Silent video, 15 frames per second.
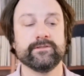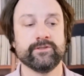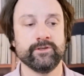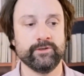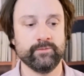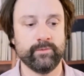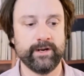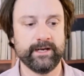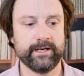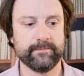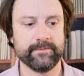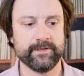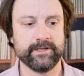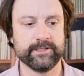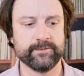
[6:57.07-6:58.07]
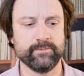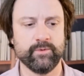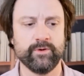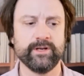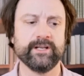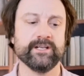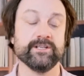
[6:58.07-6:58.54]
So you wake up the next
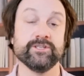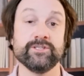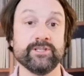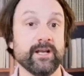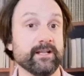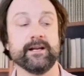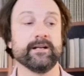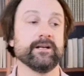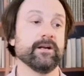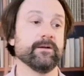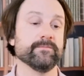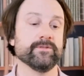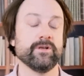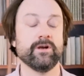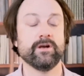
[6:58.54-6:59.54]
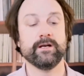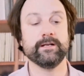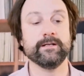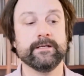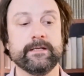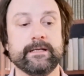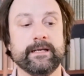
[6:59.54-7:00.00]
morning and it gently comes on,